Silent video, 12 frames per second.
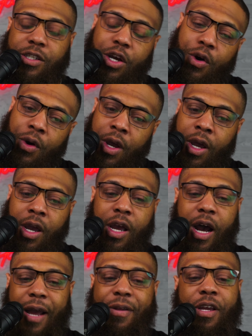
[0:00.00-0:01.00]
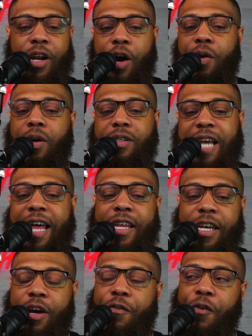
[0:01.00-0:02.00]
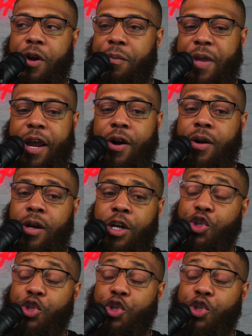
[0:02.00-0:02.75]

So, uh, you know, solid deal for him there.